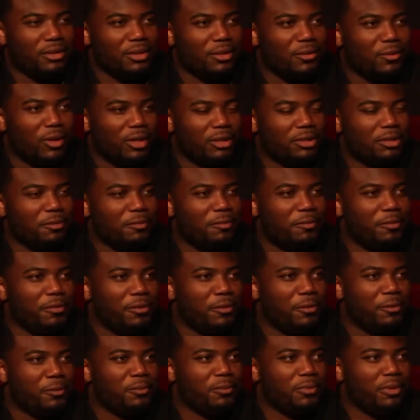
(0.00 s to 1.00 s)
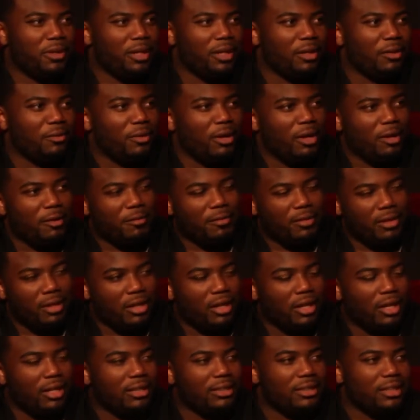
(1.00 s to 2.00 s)
was in watching film, getting ready for the
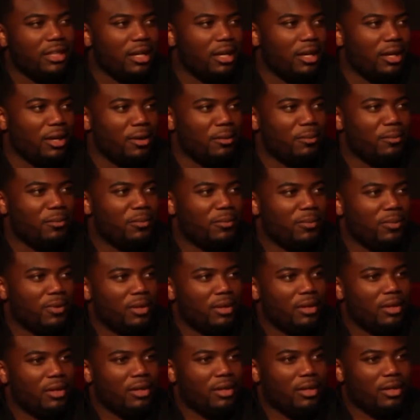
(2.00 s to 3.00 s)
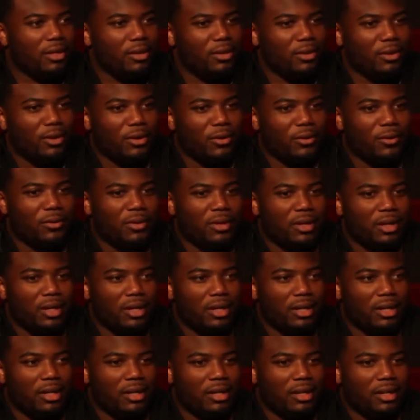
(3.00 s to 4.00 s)
next game. You know,
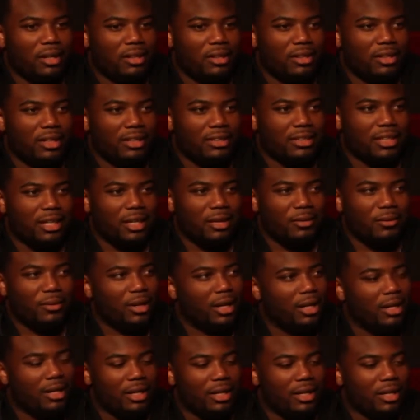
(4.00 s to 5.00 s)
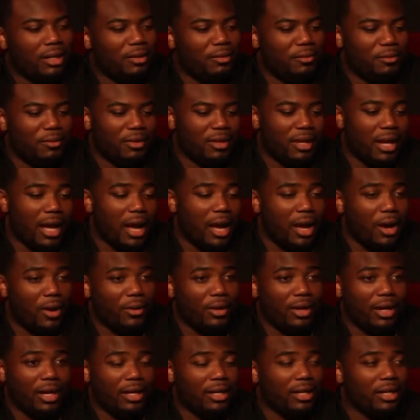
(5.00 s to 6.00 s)
that's kind of what I did
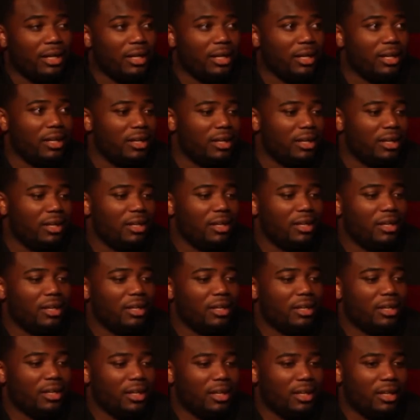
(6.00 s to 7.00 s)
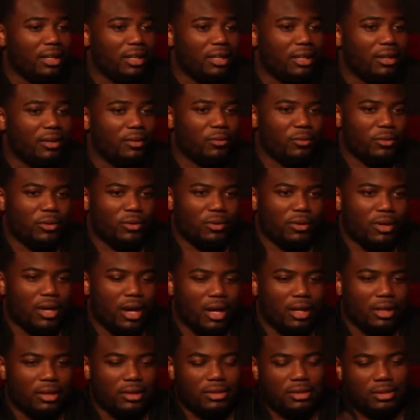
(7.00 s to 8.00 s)
now, and I did in
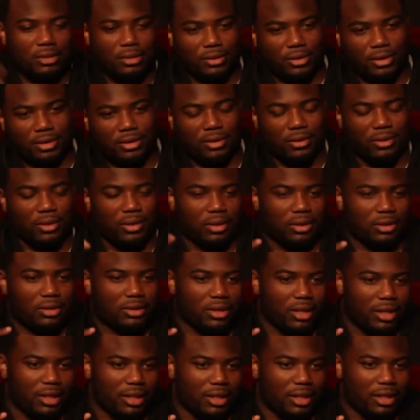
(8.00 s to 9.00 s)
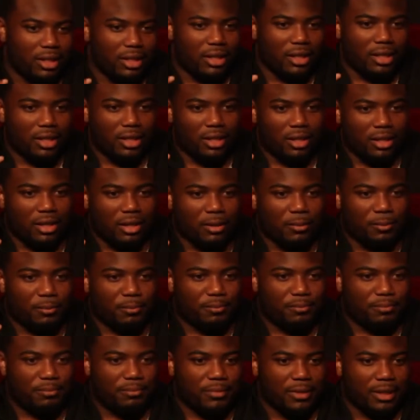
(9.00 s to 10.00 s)
college. There is no lunch. I did it
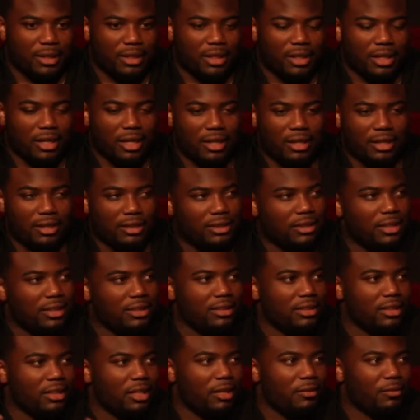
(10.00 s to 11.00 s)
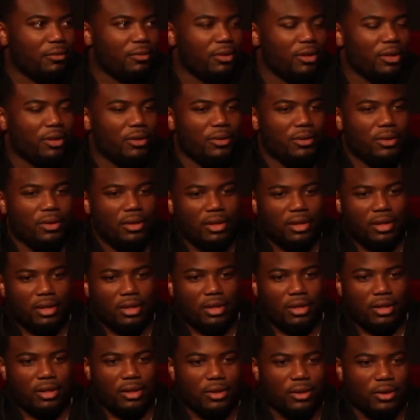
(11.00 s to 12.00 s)
at the JC level though.
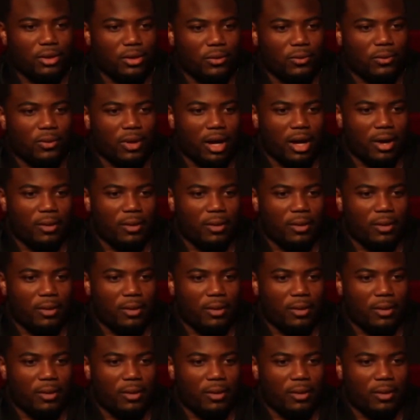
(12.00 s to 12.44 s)
You know,